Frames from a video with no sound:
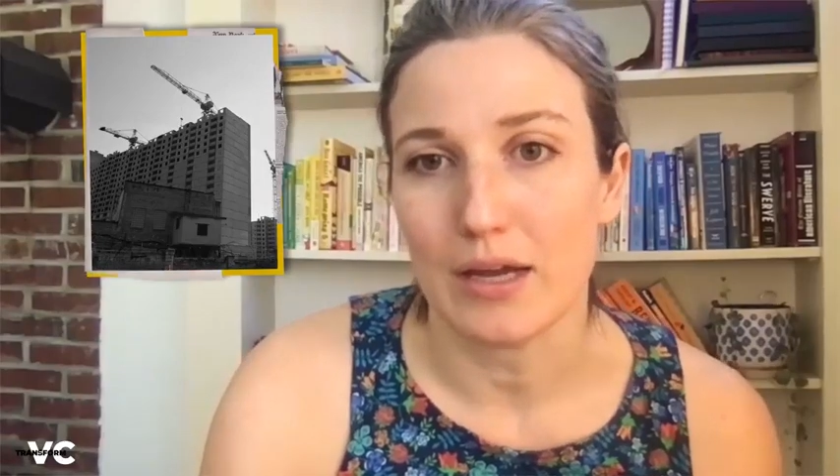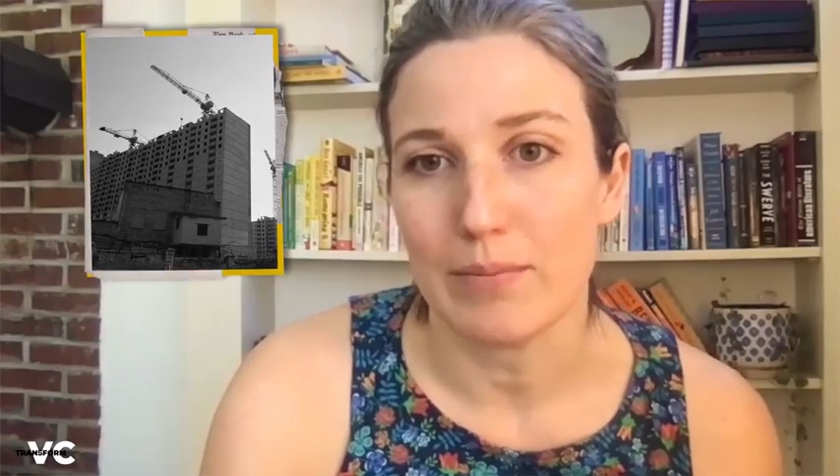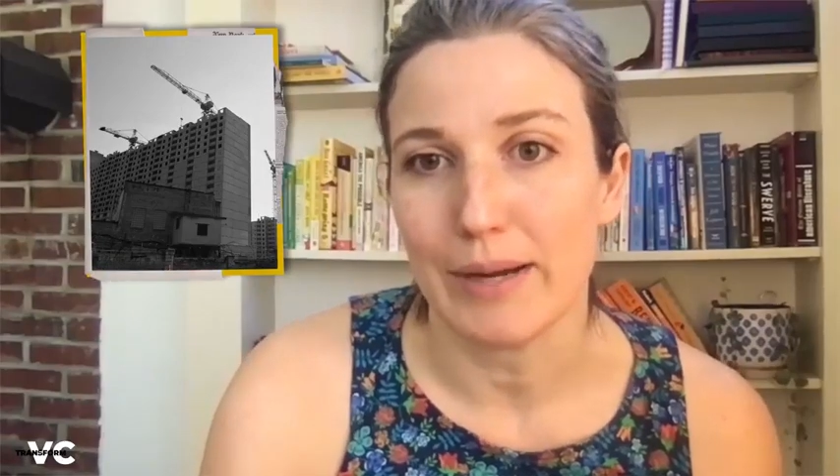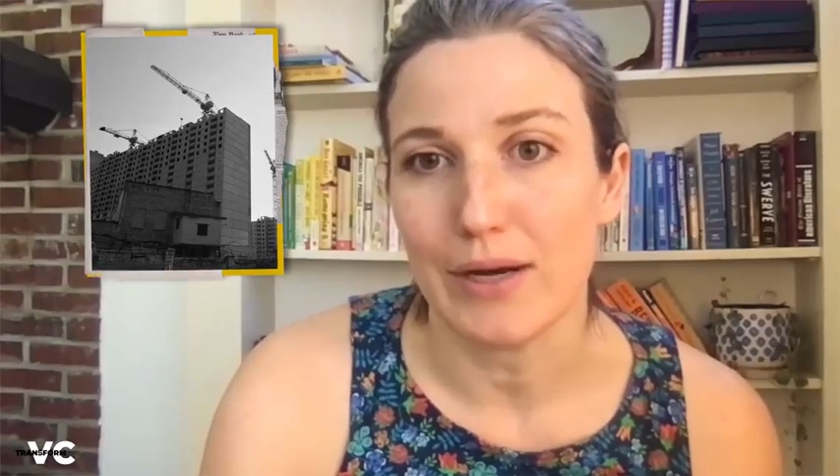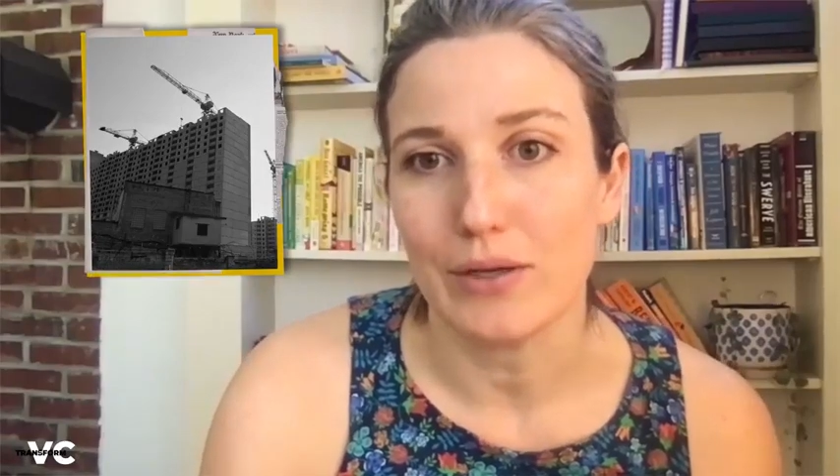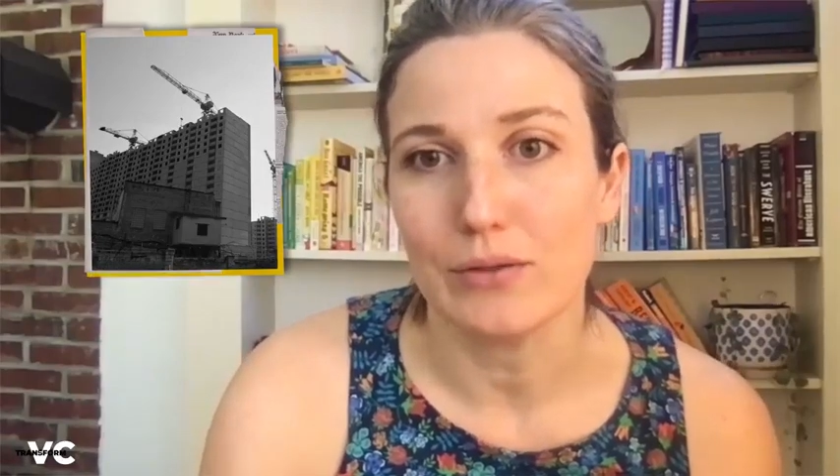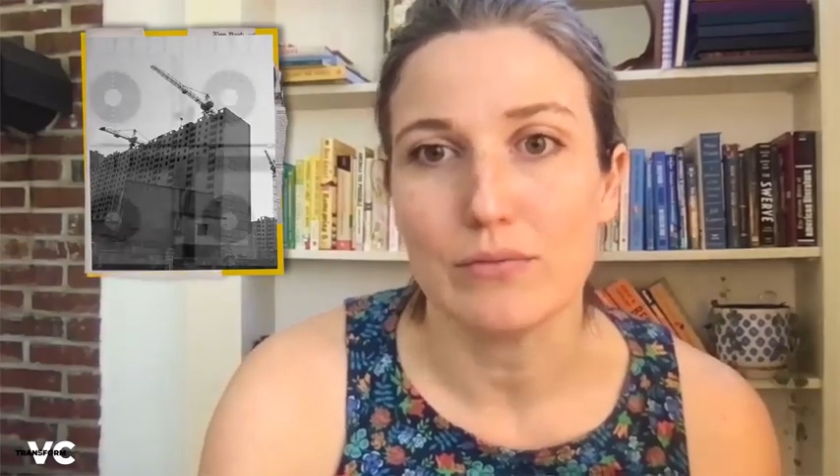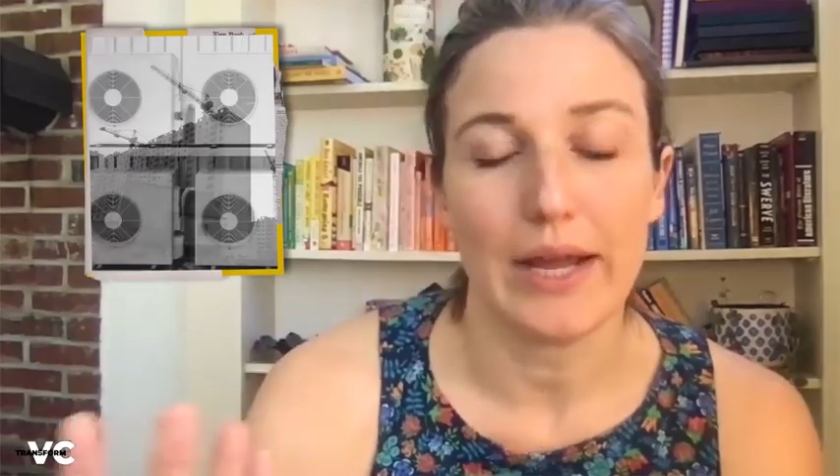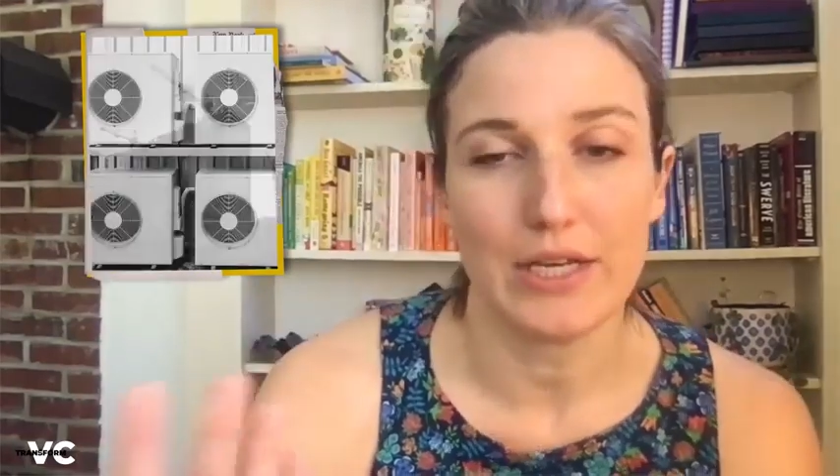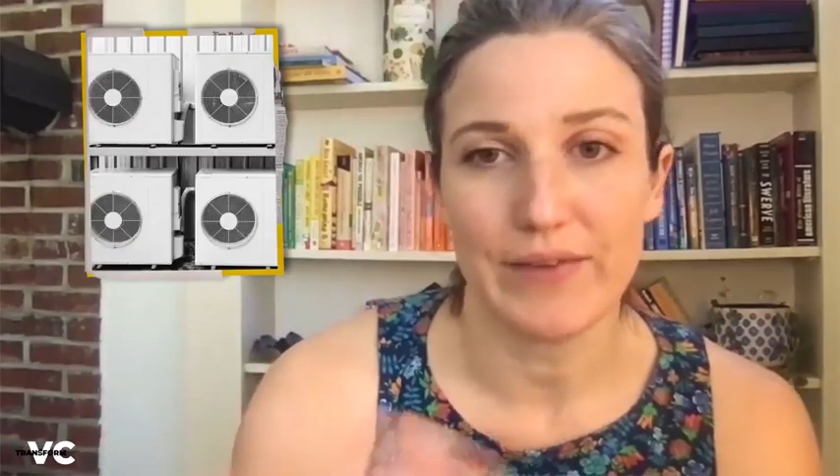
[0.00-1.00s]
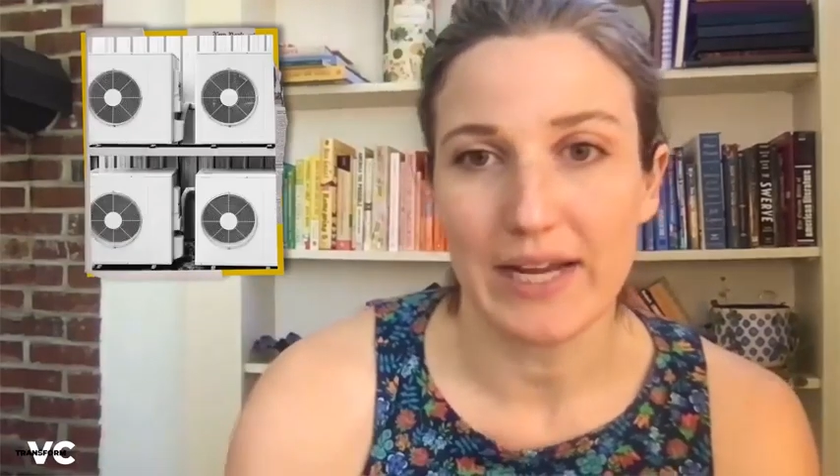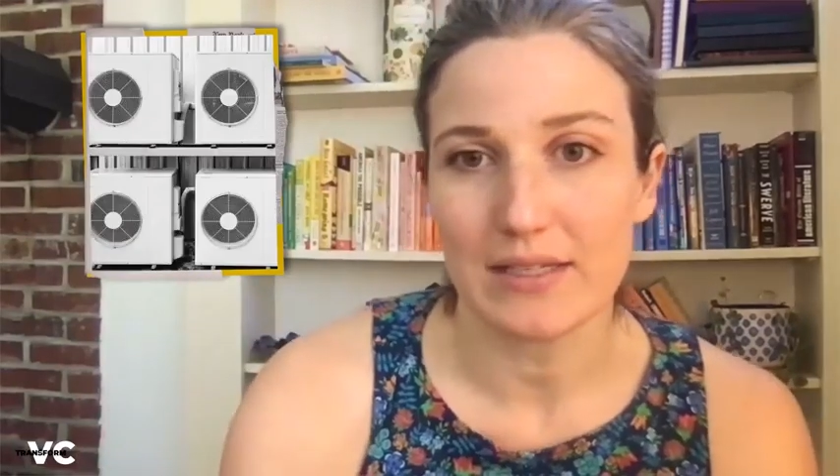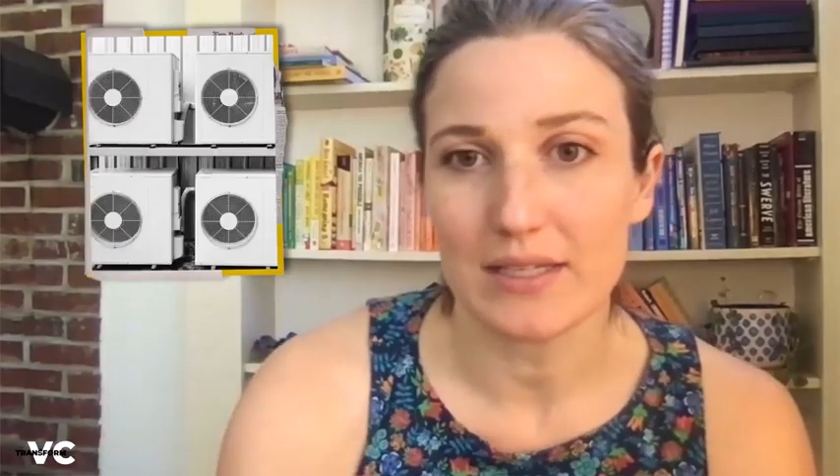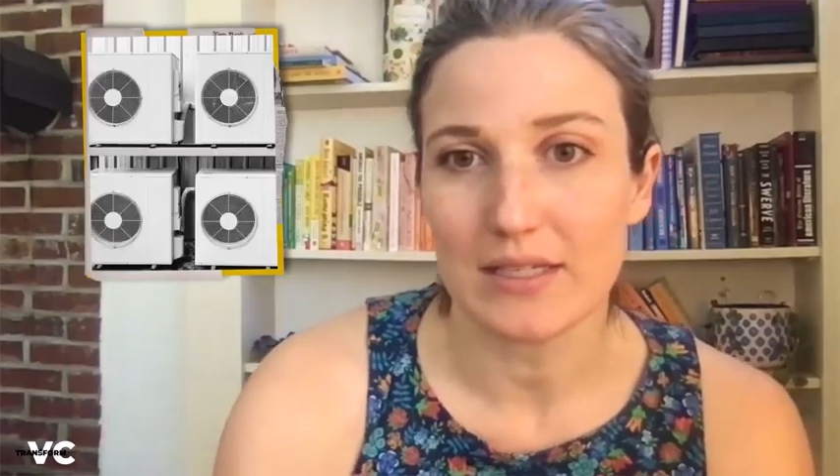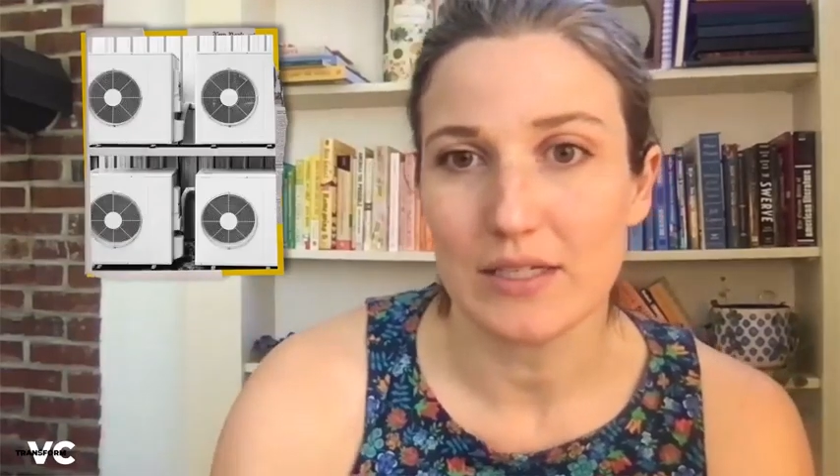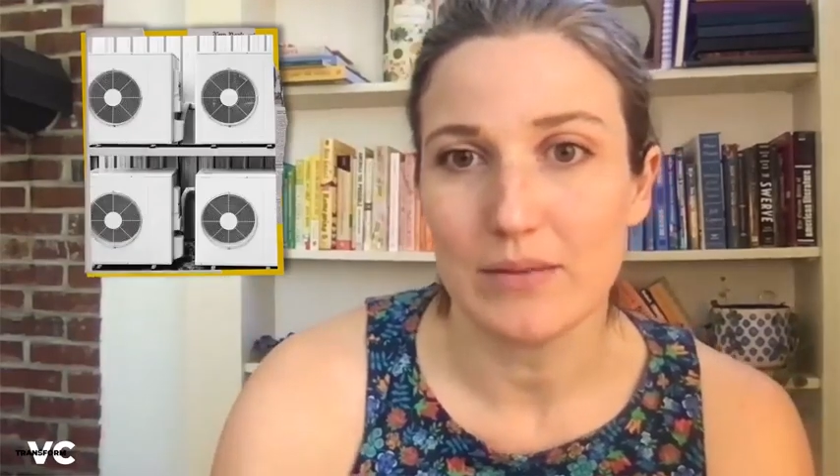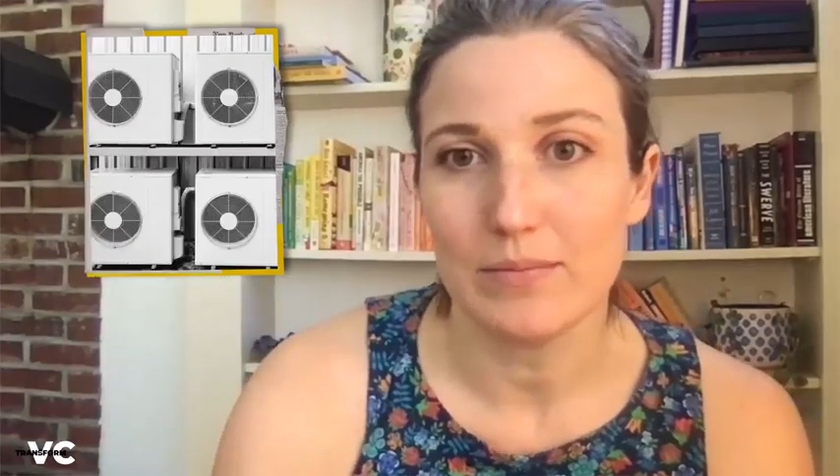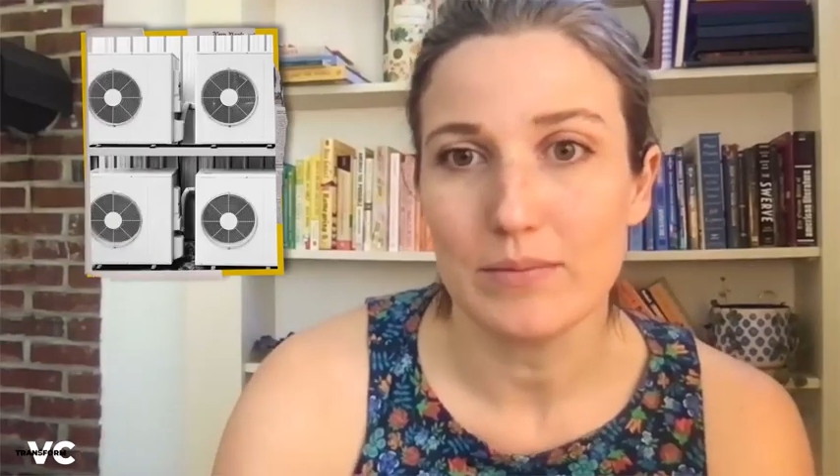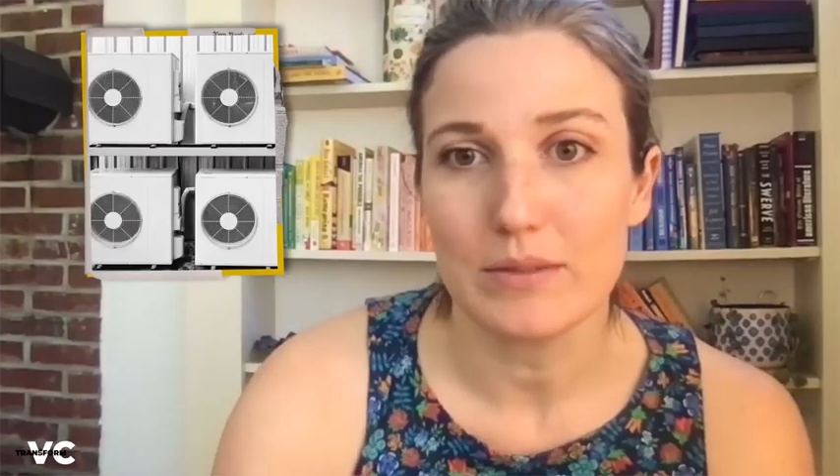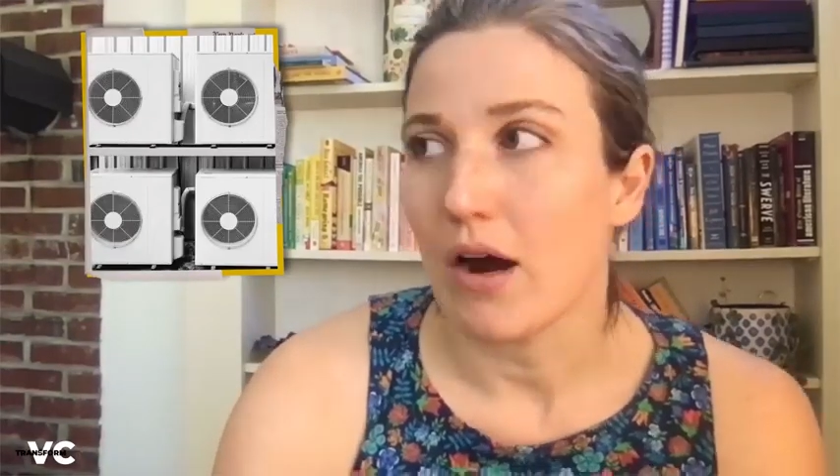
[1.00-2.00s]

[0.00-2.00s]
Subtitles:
about HVAC systems.